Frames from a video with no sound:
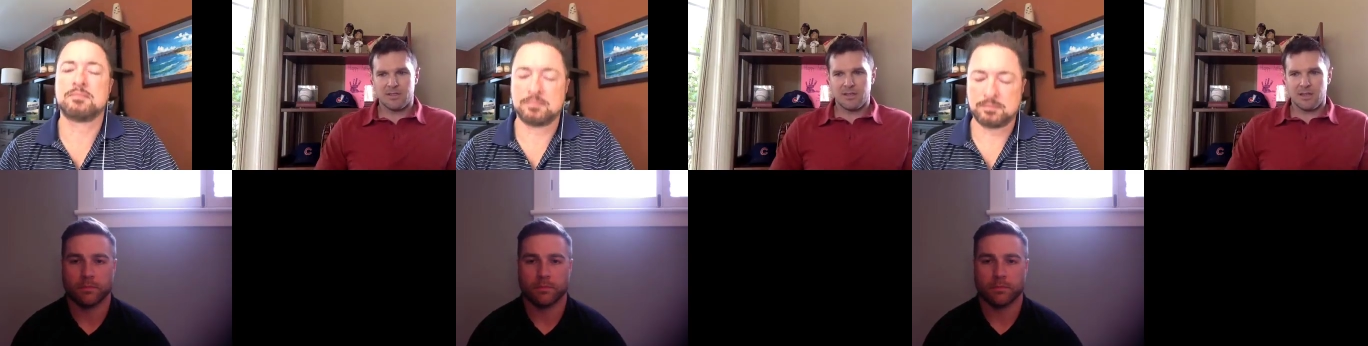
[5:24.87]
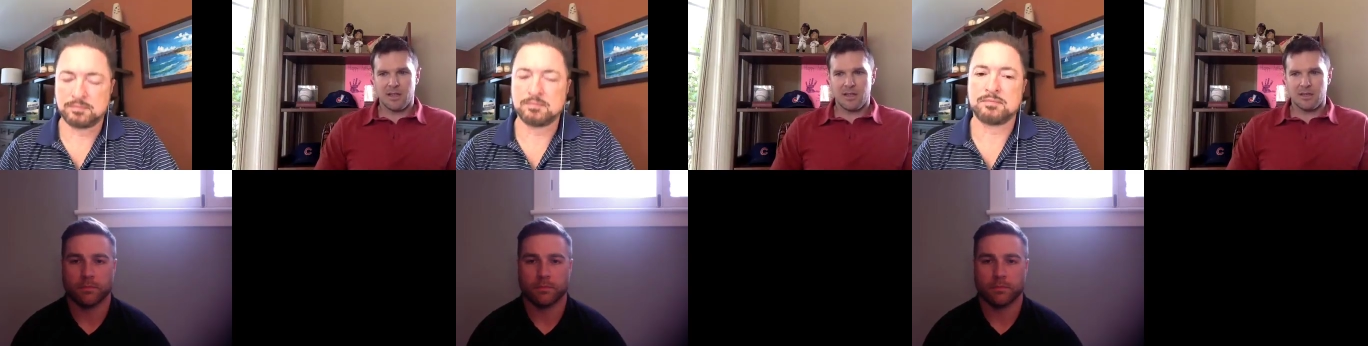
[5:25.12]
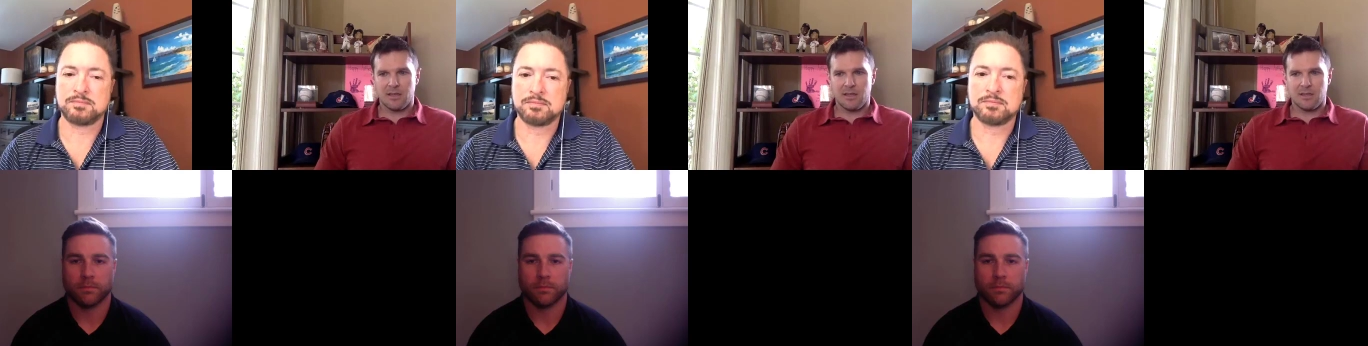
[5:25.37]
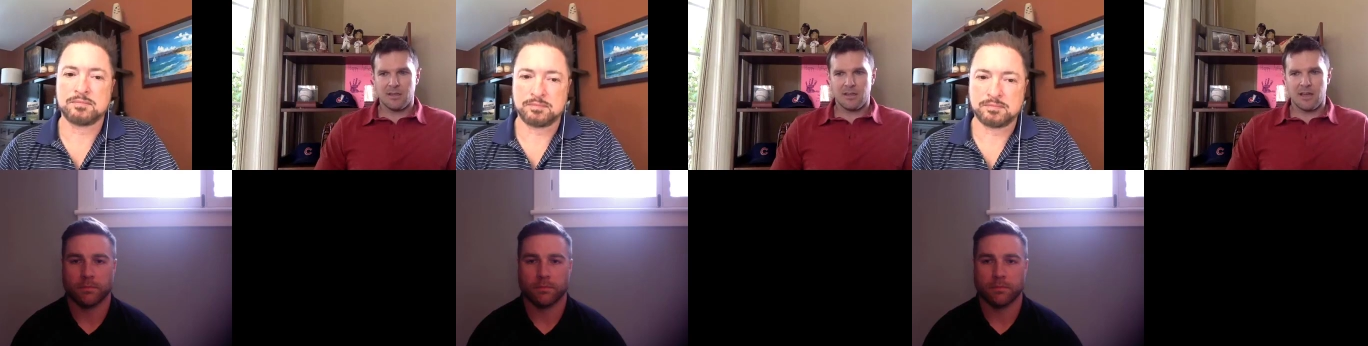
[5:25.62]
Speaker 1: to say,
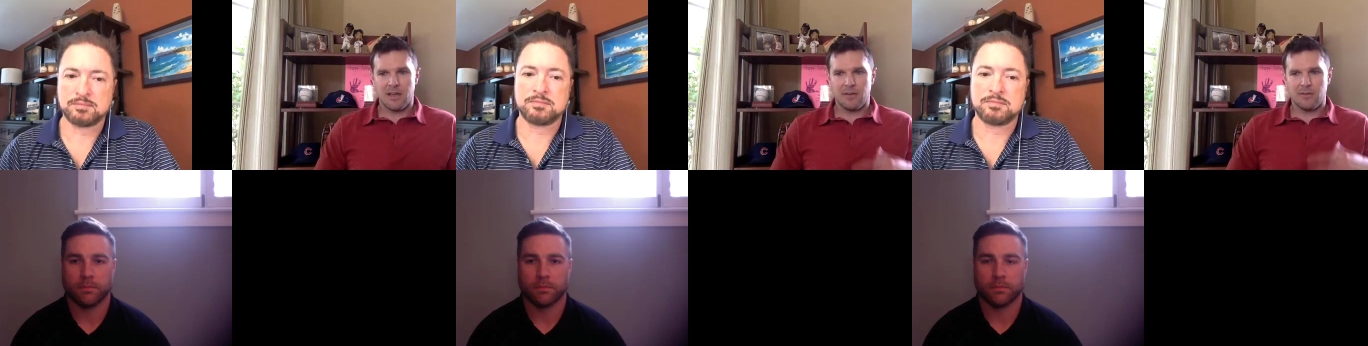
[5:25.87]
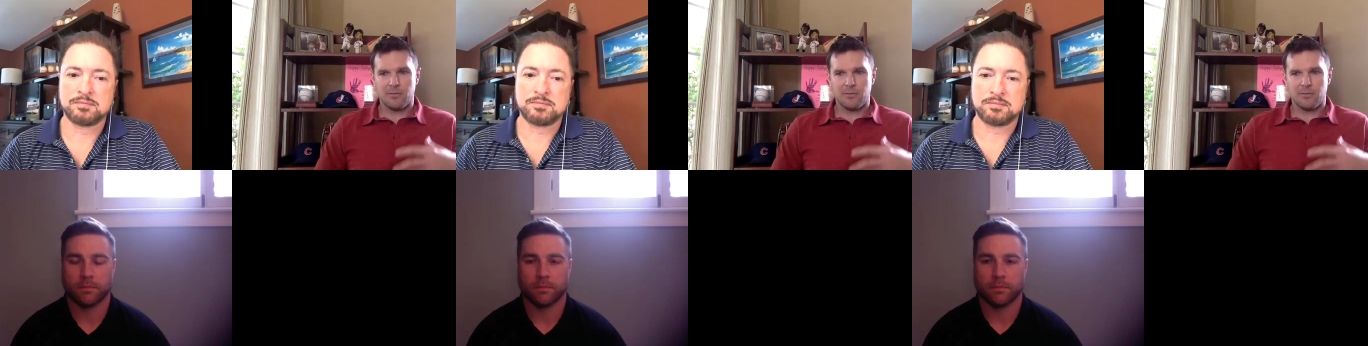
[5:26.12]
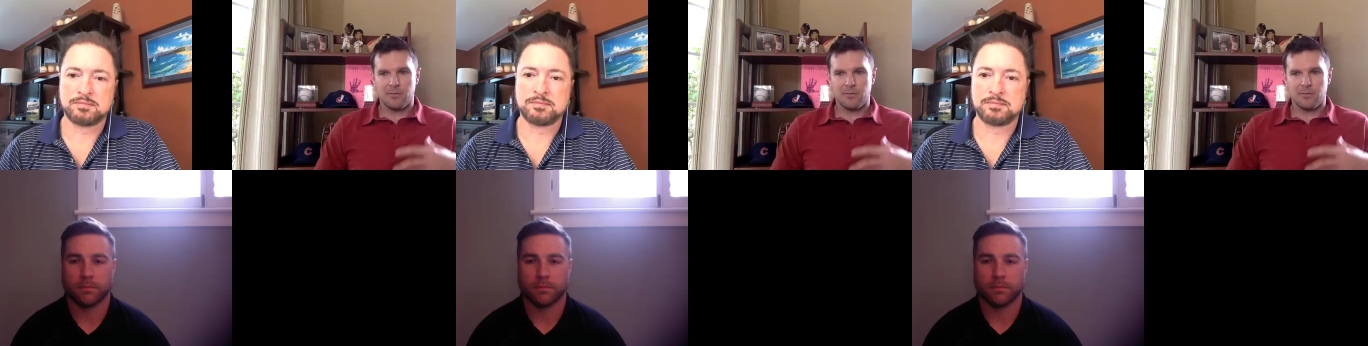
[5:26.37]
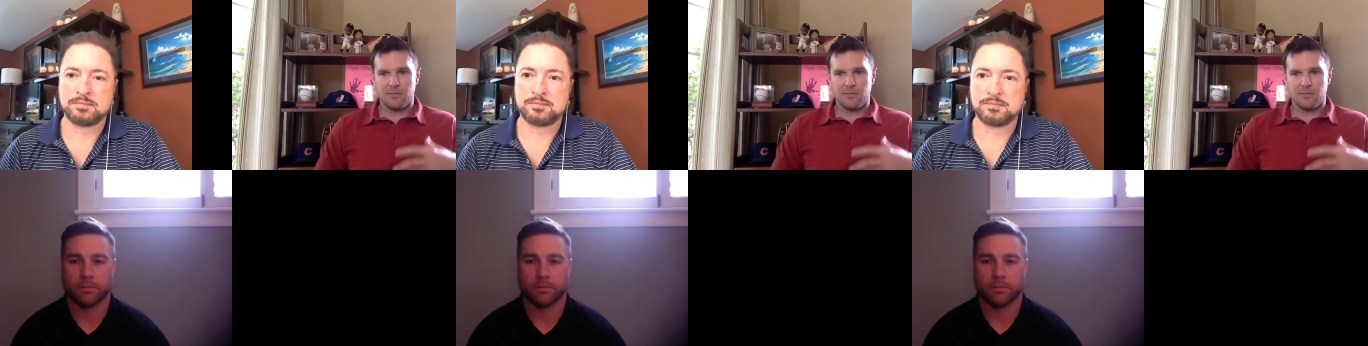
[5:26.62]
in how
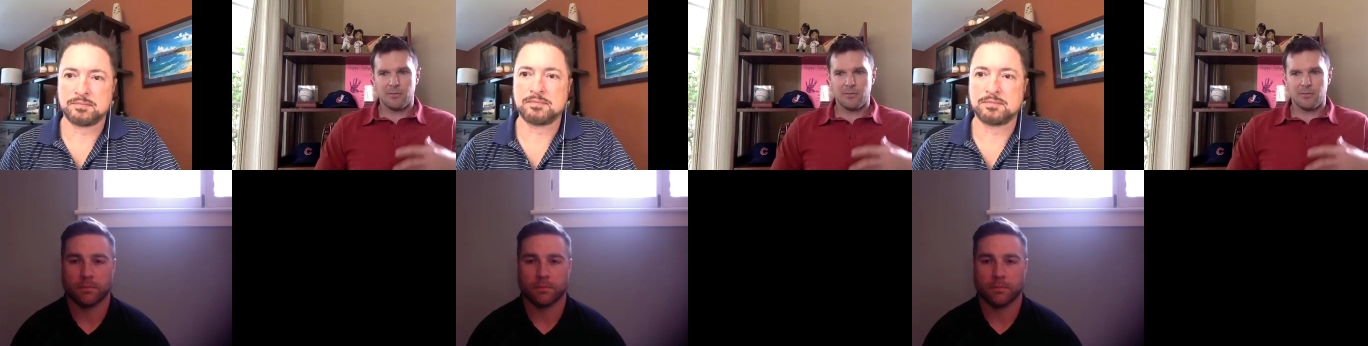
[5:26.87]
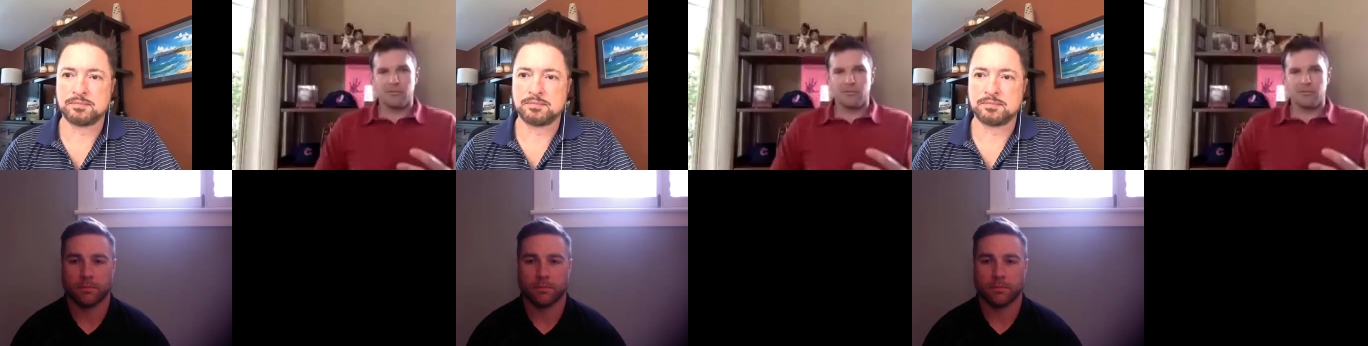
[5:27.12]
I'm